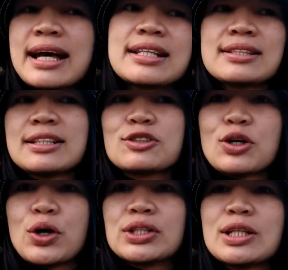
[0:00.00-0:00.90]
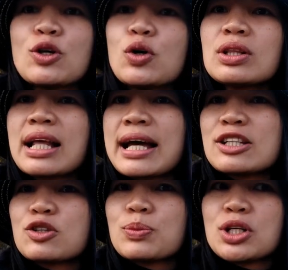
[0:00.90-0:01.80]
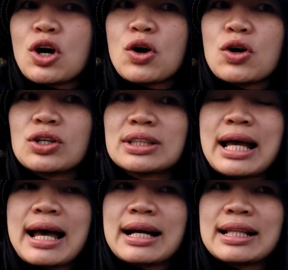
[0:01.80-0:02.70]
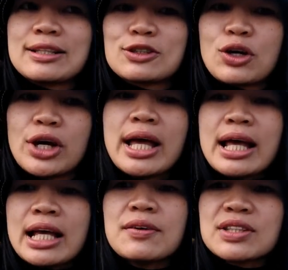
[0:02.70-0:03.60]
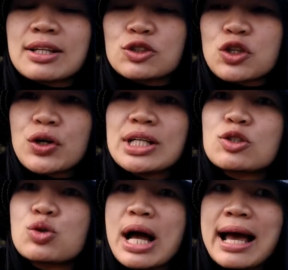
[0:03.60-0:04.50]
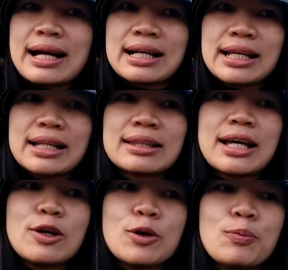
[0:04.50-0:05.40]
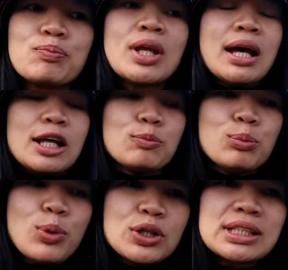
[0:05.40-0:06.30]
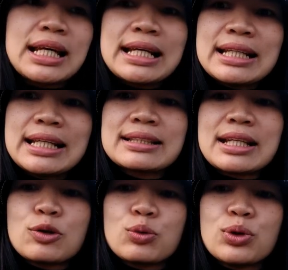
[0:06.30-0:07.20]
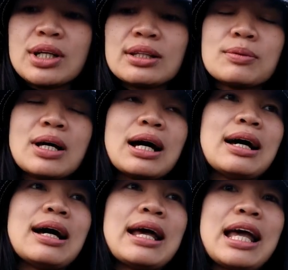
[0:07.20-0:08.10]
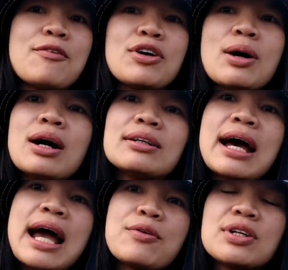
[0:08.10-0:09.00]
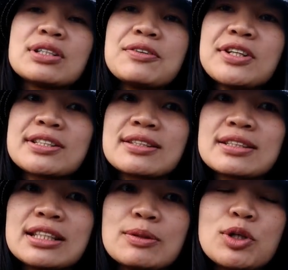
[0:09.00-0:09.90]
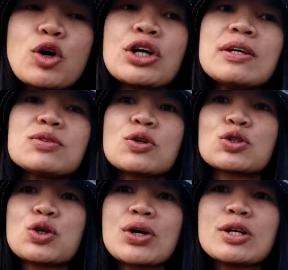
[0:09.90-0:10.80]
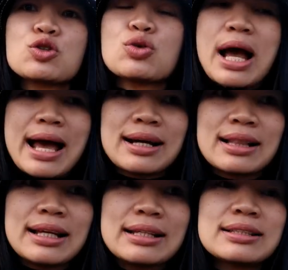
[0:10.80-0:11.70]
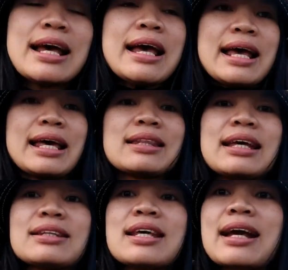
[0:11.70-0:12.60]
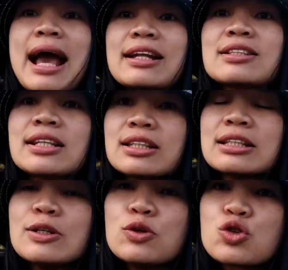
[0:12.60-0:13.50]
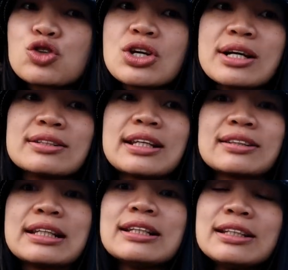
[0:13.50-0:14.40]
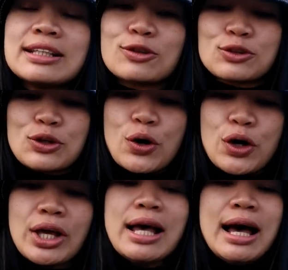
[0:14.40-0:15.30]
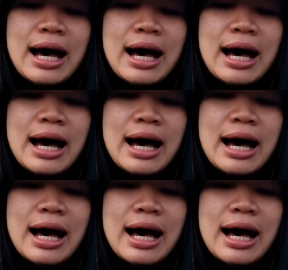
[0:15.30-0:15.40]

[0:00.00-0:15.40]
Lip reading: acidic soil. They don't like to be on alkaline soil. If the soil is too alkaline, most likely they will have a iron deficiency, because if your soil is too alkaline, and then they can't take the nutrients that they need in the soil.